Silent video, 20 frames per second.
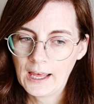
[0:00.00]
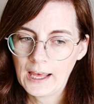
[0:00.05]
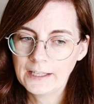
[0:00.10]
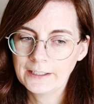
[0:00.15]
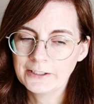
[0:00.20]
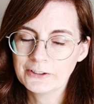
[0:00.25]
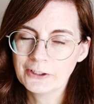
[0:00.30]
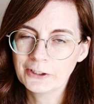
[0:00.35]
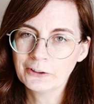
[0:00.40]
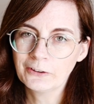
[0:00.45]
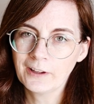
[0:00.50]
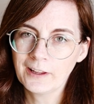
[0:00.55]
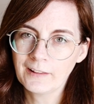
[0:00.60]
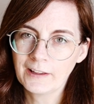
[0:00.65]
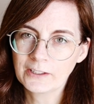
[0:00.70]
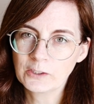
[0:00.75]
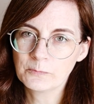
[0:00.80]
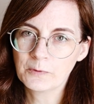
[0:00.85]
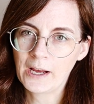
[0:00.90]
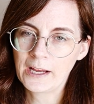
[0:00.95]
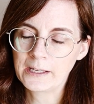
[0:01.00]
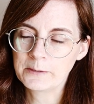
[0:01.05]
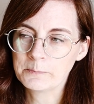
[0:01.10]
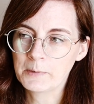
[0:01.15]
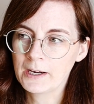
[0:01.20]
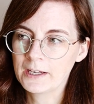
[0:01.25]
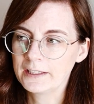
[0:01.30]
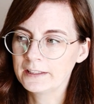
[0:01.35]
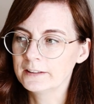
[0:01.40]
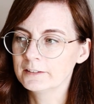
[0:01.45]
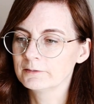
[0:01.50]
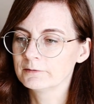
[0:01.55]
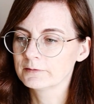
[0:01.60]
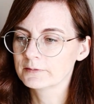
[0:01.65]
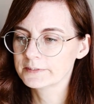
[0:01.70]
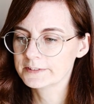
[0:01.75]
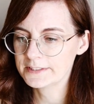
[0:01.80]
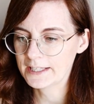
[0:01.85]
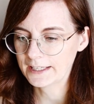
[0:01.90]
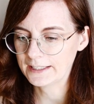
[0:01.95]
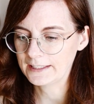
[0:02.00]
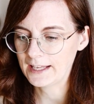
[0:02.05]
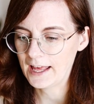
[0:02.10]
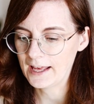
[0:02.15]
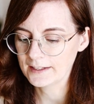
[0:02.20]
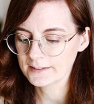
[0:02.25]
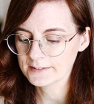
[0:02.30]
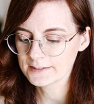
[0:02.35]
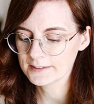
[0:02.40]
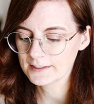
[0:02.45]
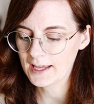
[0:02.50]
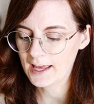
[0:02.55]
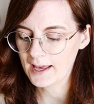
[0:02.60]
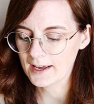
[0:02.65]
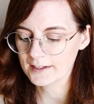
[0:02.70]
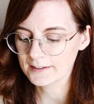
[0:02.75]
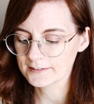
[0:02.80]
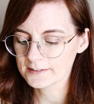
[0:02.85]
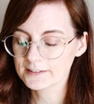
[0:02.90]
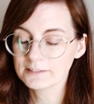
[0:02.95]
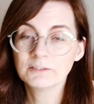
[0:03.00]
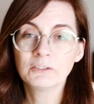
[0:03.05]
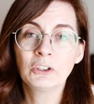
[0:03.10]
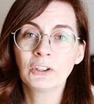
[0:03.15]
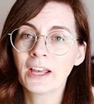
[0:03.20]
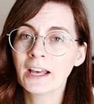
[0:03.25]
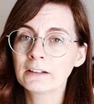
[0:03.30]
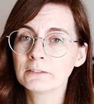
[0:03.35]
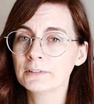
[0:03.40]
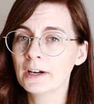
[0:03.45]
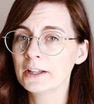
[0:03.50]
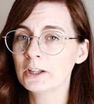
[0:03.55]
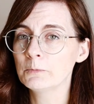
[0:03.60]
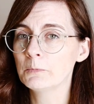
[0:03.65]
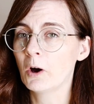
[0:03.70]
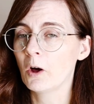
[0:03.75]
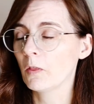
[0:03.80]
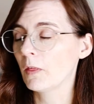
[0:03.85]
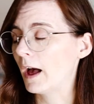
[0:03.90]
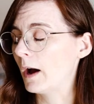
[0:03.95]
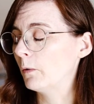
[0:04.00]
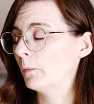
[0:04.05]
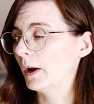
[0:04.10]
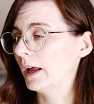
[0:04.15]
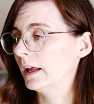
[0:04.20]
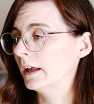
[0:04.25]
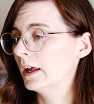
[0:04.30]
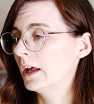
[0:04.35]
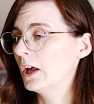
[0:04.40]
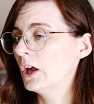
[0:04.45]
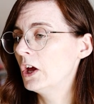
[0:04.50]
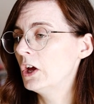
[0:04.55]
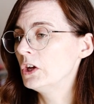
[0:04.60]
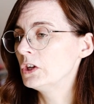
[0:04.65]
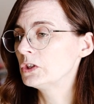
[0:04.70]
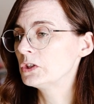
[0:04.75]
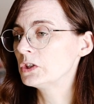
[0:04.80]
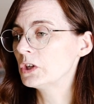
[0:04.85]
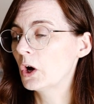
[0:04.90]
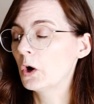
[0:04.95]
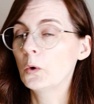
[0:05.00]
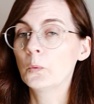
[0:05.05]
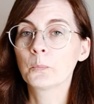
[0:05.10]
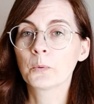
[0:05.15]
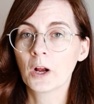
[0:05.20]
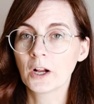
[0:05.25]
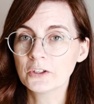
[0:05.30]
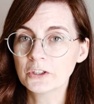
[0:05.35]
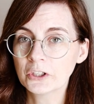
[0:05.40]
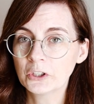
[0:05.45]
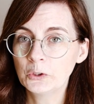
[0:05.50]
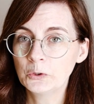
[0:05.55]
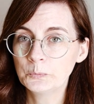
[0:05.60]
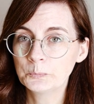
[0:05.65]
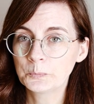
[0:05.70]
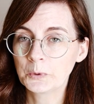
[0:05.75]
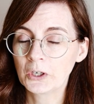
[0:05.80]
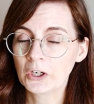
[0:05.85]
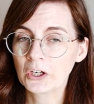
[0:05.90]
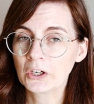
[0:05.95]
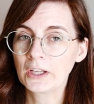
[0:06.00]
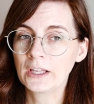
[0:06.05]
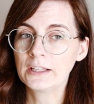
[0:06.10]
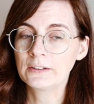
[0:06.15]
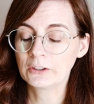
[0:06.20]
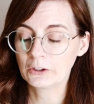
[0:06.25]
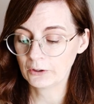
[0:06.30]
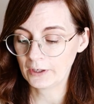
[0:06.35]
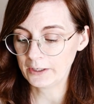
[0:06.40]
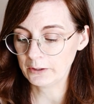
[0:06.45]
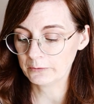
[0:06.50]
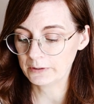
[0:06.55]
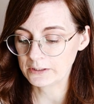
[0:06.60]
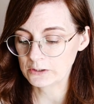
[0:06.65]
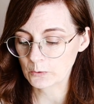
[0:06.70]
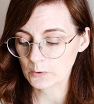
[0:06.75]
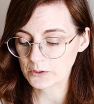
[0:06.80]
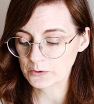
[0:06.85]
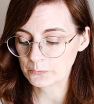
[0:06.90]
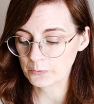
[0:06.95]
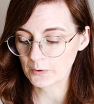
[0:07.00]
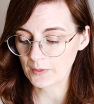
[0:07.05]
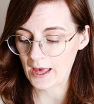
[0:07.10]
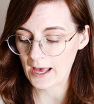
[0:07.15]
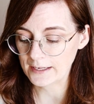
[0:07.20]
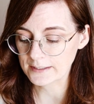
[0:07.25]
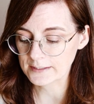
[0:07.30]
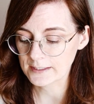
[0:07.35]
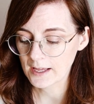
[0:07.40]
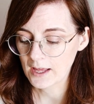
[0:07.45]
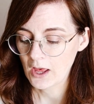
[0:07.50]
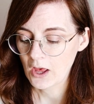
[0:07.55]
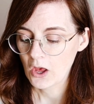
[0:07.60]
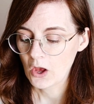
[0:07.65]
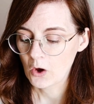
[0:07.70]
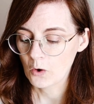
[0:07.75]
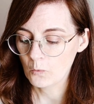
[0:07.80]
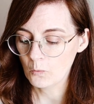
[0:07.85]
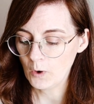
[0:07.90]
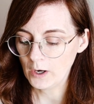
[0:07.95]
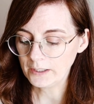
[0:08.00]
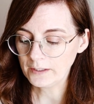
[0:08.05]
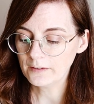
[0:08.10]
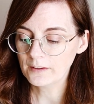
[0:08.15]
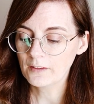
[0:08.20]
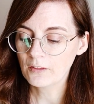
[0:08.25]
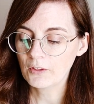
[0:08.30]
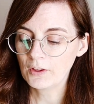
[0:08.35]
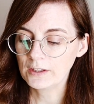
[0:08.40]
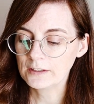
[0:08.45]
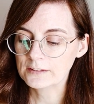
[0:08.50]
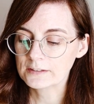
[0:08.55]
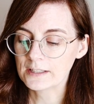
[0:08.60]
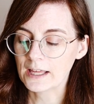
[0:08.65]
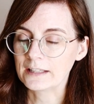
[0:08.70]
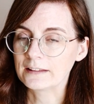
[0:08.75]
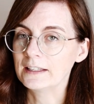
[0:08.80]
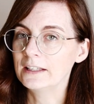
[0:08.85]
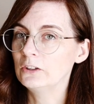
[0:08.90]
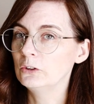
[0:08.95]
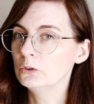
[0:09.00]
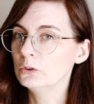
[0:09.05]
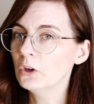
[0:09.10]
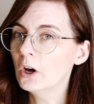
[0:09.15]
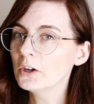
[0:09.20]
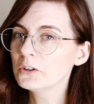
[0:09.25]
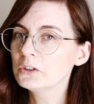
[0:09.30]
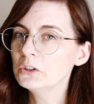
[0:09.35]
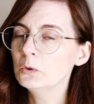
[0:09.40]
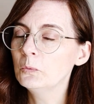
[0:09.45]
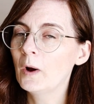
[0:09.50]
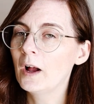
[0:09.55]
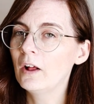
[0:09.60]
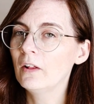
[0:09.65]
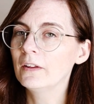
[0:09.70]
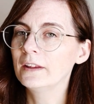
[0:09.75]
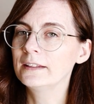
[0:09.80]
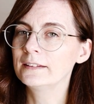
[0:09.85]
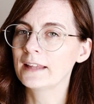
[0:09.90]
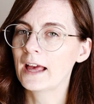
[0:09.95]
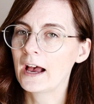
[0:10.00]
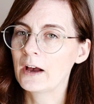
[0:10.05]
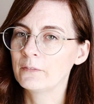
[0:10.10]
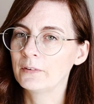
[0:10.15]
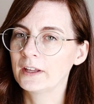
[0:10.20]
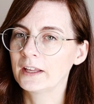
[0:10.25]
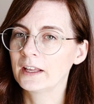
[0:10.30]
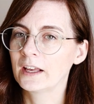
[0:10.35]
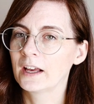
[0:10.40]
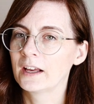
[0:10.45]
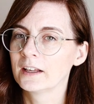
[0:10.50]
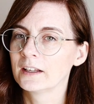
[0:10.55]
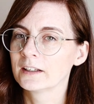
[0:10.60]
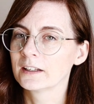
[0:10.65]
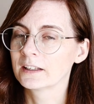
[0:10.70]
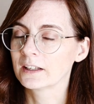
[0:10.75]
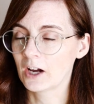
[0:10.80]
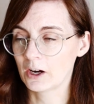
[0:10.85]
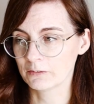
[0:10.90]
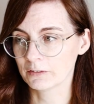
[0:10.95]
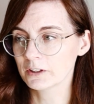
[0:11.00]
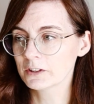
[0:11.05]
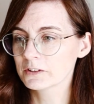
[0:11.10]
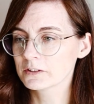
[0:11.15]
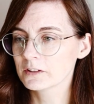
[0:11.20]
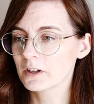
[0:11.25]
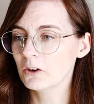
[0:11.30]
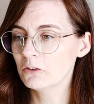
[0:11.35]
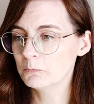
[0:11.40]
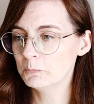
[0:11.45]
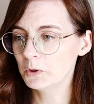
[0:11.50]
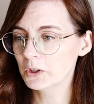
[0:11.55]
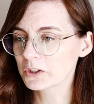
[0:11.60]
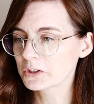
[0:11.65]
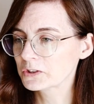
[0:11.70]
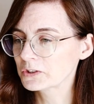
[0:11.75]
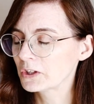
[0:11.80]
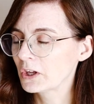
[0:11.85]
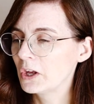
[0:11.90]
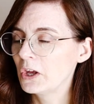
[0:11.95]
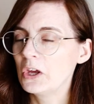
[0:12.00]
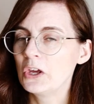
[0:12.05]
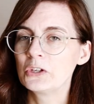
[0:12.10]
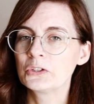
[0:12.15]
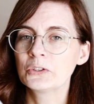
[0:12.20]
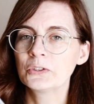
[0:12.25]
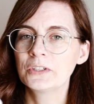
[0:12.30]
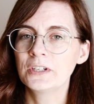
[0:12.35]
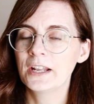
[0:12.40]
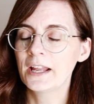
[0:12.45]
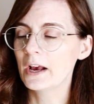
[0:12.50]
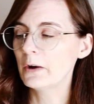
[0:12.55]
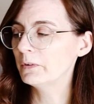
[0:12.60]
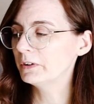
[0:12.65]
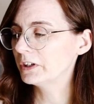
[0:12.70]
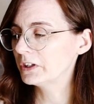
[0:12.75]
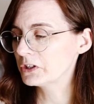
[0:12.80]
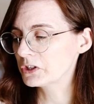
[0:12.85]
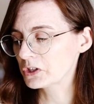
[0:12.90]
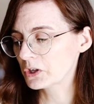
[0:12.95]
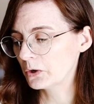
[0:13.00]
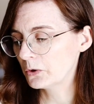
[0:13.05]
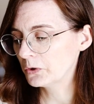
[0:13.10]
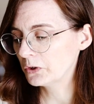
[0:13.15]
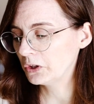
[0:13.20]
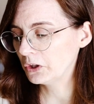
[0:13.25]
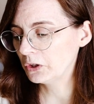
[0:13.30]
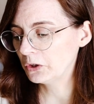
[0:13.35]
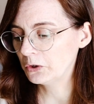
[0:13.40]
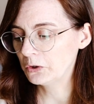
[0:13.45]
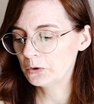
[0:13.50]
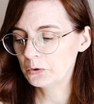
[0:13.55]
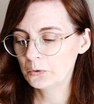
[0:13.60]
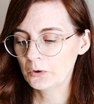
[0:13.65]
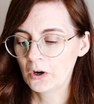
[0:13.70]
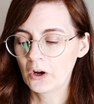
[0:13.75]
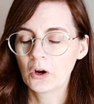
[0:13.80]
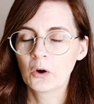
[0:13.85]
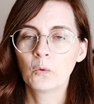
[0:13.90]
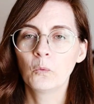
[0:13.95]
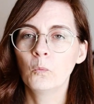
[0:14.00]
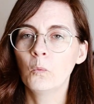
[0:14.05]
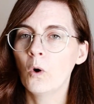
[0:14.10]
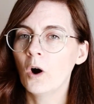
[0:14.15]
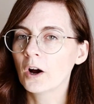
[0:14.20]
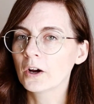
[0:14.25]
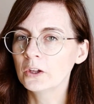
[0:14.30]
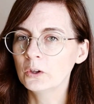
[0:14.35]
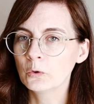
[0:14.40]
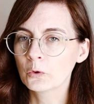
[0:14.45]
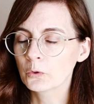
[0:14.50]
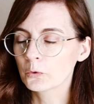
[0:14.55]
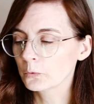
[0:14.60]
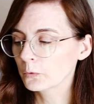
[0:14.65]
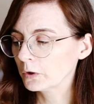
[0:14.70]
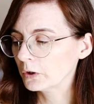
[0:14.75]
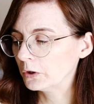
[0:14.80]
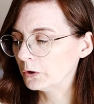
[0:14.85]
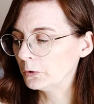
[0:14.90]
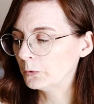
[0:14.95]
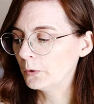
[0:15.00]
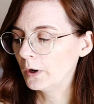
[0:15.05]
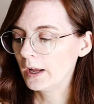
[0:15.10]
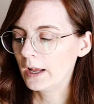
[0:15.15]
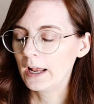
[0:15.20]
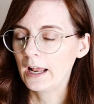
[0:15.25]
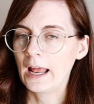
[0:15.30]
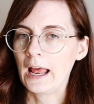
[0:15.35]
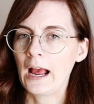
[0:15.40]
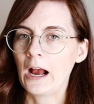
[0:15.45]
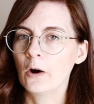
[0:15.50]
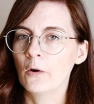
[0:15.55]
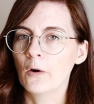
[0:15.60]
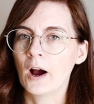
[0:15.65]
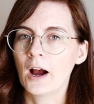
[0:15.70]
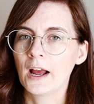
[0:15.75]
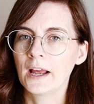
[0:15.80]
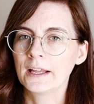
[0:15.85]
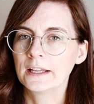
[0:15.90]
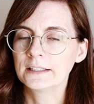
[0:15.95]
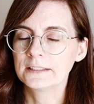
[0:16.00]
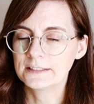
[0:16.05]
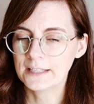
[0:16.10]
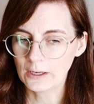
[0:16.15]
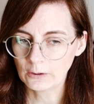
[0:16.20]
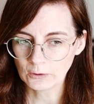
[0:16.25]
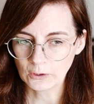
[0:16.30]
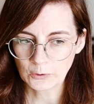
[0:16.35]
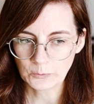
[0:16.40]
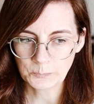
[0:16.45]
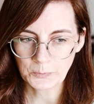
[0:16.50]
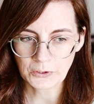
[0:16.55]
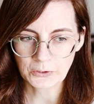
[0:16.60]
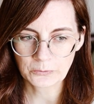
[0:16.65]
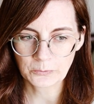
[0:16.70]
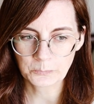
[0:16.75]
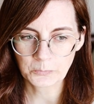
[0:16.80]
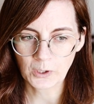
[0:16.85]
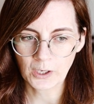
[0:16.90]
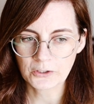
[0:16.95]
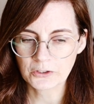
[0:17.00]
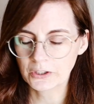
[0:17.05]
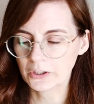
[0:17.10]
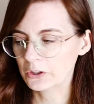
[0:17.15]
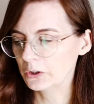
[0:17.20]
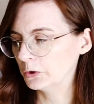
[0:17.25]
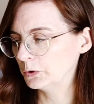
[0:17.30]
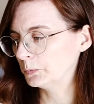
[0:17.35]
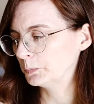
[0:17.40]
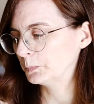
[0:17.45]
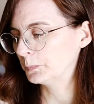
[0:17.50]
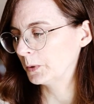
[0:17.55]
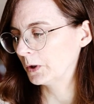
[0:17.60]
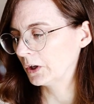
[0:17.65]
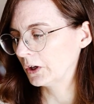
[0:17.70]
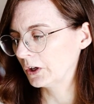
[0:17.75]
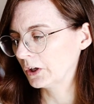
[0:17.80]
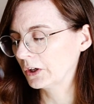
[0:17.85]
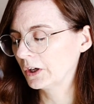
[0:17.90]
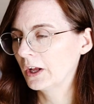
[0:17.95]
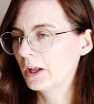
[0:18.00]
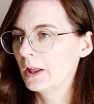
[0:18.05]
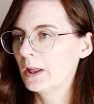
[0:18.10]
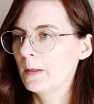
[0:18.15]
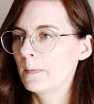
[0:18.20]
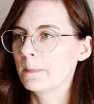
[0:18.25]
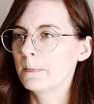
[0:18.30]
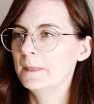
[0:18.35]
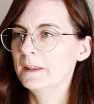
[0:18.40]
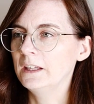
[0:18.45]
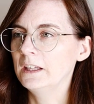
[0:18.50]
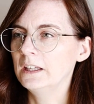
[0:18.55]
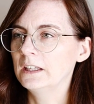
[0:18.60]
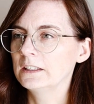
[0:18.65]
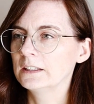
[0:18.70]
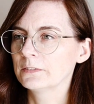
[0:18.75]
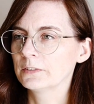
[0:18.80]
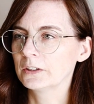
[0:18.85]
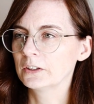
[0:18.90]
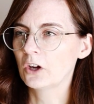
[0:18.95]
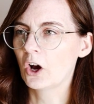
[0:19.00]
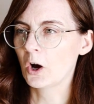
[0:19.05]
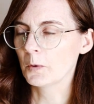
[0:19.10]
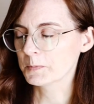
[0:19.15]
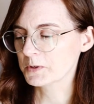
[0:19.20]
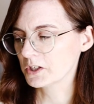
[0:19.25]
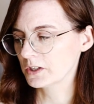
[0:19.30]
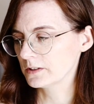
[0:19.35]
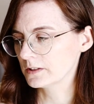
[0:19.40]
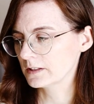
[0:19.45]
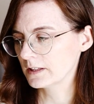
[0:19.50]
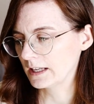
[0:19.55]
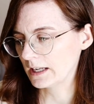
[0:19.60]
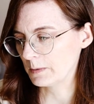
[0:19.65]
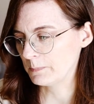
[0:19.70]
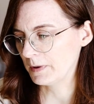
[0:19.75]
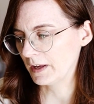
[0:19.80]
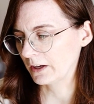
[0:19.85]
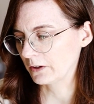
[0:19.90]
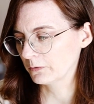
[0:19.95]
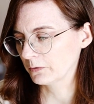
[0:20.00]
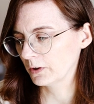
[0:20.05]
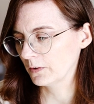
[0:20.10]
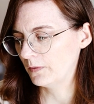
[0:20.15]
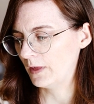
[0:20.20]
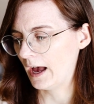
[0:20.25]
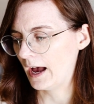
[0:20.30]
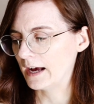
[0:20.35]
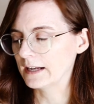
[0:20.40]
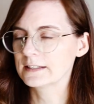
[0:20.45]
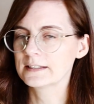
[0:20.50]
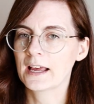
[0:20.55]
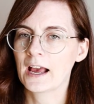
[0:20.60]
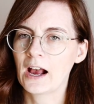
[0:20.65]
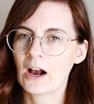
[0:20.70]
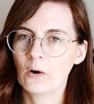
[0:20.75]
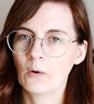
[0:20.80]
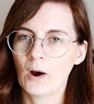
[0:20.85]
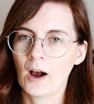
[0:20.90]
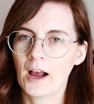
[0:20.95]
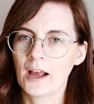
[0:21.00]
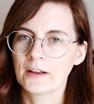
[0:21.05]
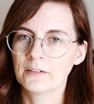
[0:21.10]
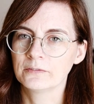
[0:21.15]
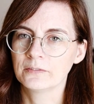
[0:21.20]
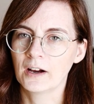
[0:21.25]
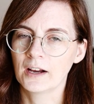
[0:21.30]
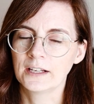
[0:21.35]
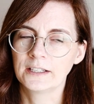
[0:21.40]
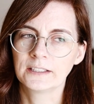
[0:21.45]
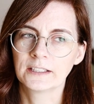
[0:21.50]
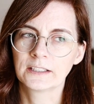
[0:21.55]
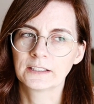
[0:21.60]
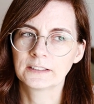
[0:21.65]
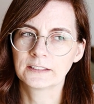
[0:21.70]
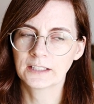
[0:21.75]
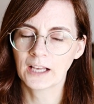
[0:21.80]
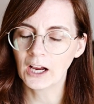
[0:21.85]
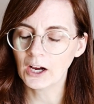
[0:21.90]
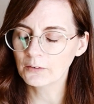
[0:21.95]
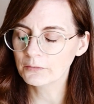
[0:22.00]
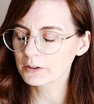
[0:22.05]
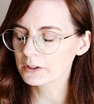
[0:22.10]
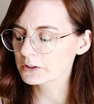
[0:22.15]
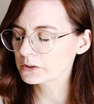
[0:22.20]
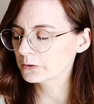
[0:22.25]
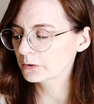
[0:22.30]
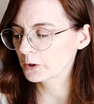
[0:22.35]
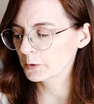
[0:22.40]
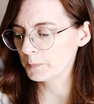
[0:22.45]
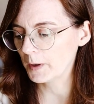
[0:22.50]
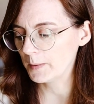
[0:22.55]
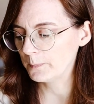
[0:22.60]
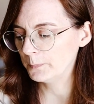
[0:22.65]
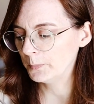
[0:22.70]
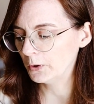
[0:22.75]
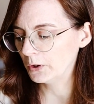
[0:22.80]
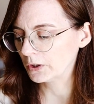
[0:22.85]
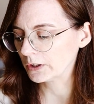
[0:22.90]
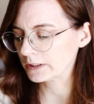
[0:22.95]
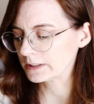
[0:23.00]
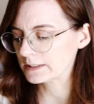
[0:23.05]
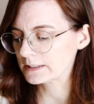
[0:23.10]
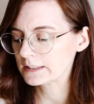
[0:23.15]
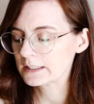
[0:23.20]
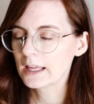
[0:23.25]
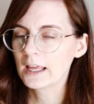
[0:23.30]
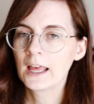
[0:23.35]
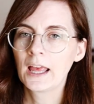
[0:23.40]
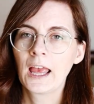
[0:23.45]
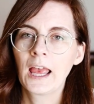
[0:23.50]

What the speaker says: And I generally like to buy mine secondhand, and you can't find them all that way. So Project Gutenberg is a great resource for that. One of the things that they do not do well is having covers of books. So today I want to walk you through how I download books from Project Gutenberg, the different options that I pick for that, how I find covers for my books,